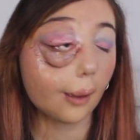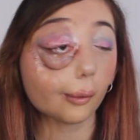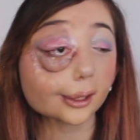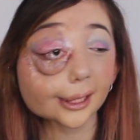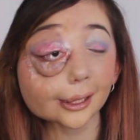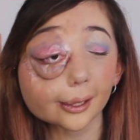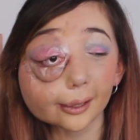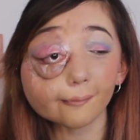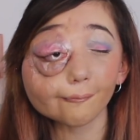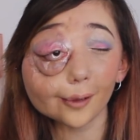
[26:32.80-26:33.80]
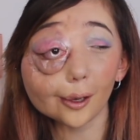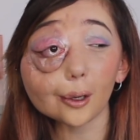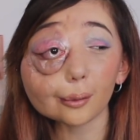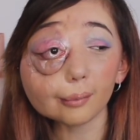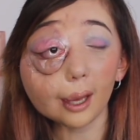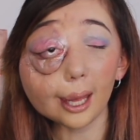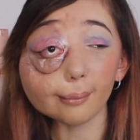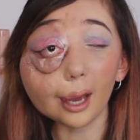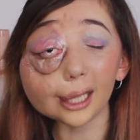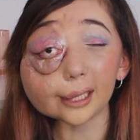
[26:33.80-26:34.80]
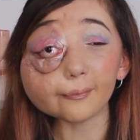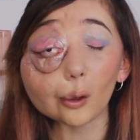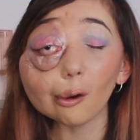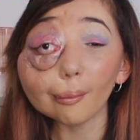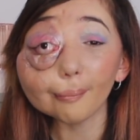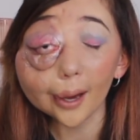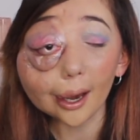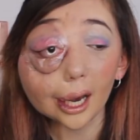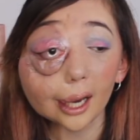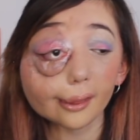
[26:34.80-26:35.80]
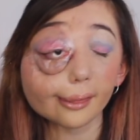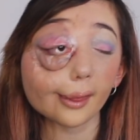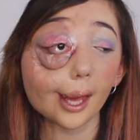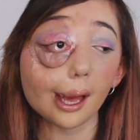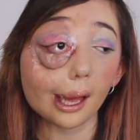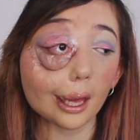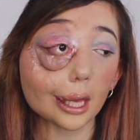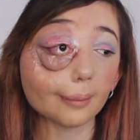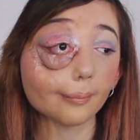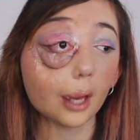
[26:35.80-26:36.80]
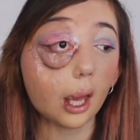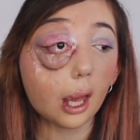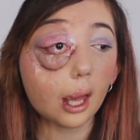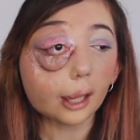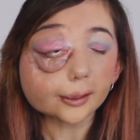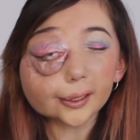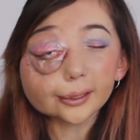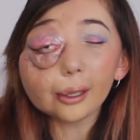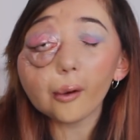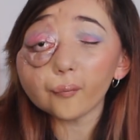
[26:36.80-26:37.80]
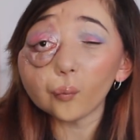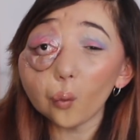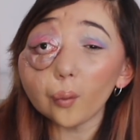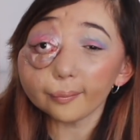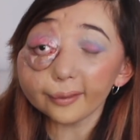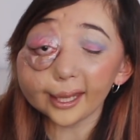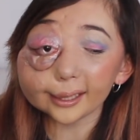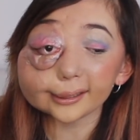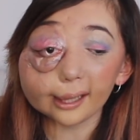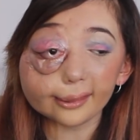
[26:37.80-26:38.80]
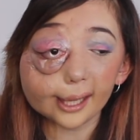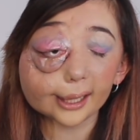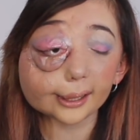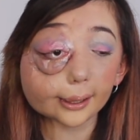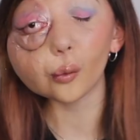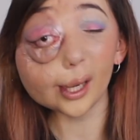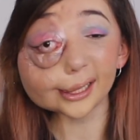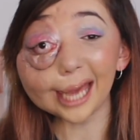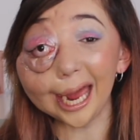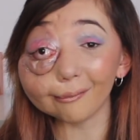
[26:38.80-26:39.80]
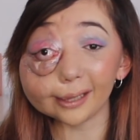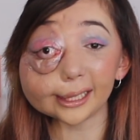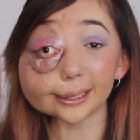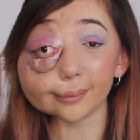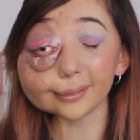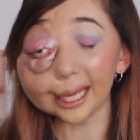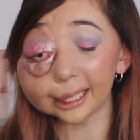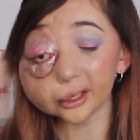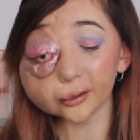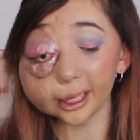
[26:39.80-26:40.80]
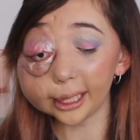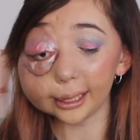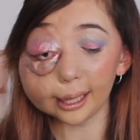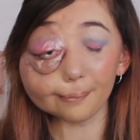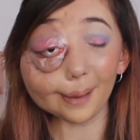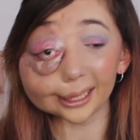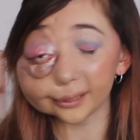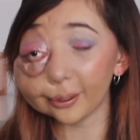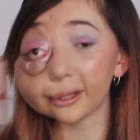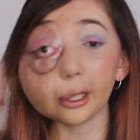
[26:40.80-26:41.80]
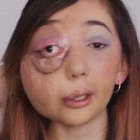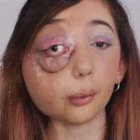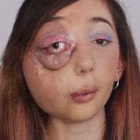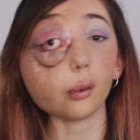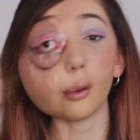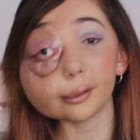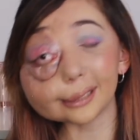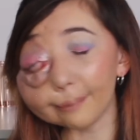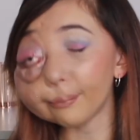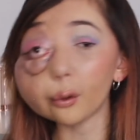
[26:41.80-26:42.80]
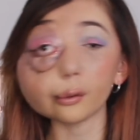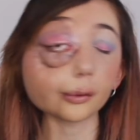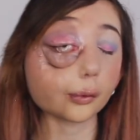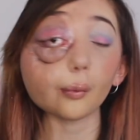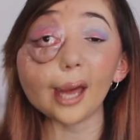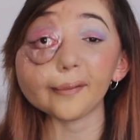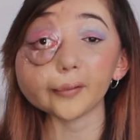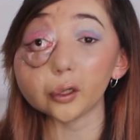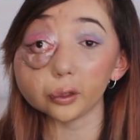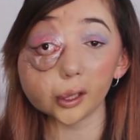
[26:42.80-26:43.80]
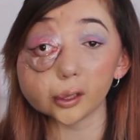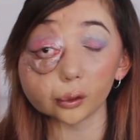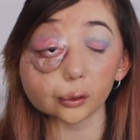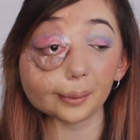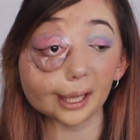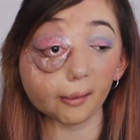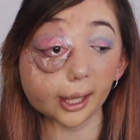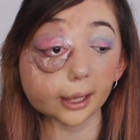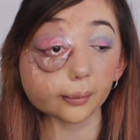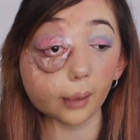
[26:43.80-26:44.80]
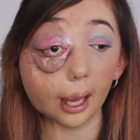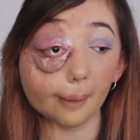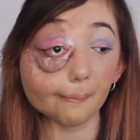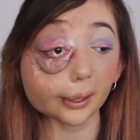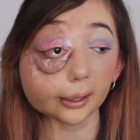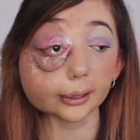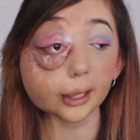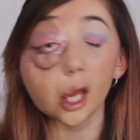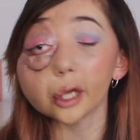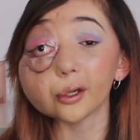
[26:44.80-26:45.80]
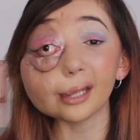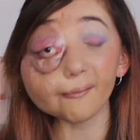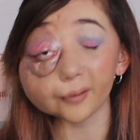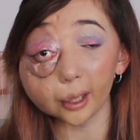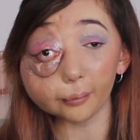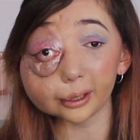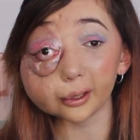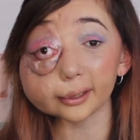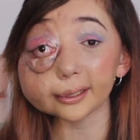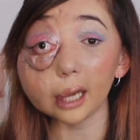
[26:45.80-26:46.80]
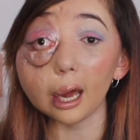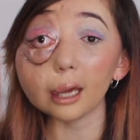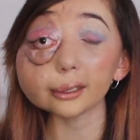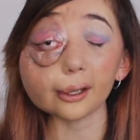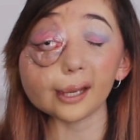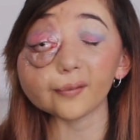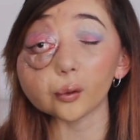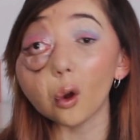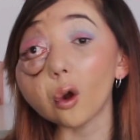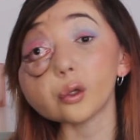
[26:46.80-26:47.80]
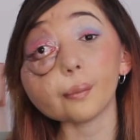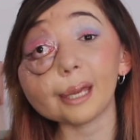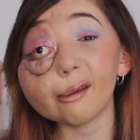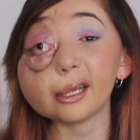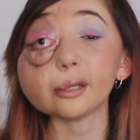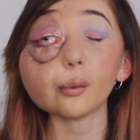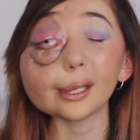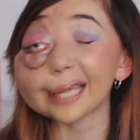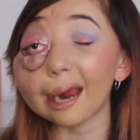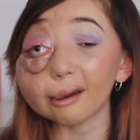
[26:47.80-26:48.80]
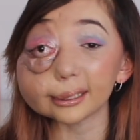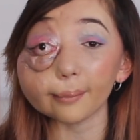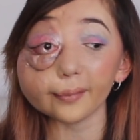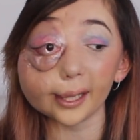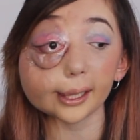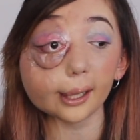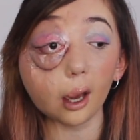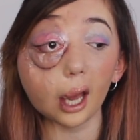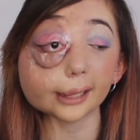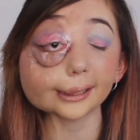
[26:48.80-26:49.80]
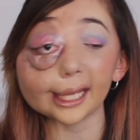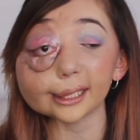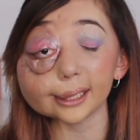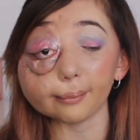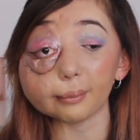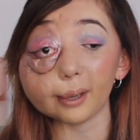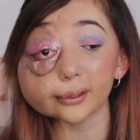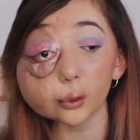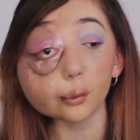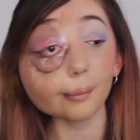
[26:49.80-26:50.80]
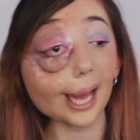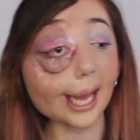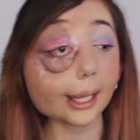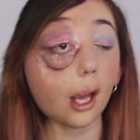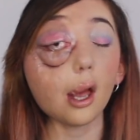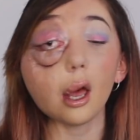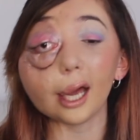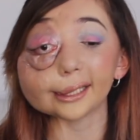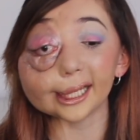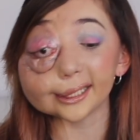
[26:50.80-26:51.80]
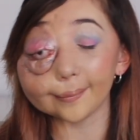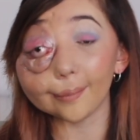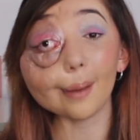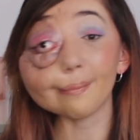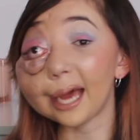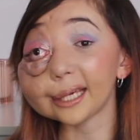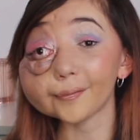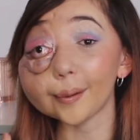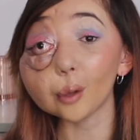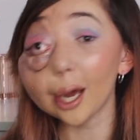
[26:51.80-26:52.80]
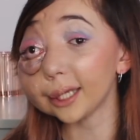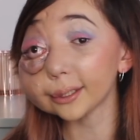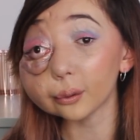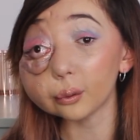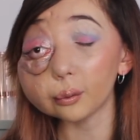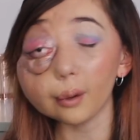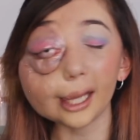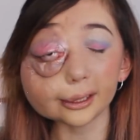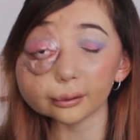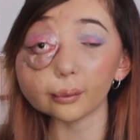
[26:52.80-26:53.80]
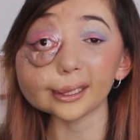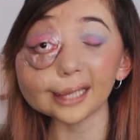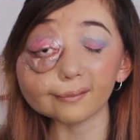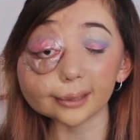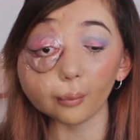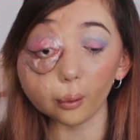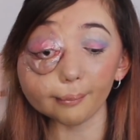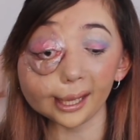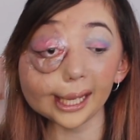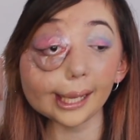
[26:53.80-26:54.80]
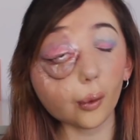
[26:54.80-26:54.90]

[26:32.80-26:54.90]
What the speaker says: Watching a good film. I love a hot bath. Just a lot of warm things, I think. Always carry some sanitary pads with you, or tampons, or whatever you use on your period, because you never know when you could start. So if you're not on your period, always carry something. I take some in my school bag. I take some in my bag if I'm not at school. I just always have some on me.